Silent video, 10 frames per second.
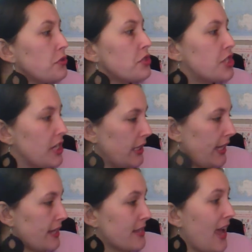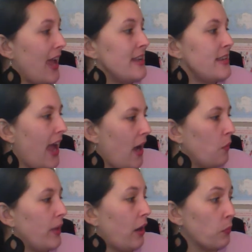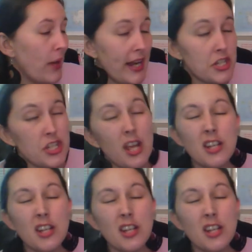shillings, and now we are rich.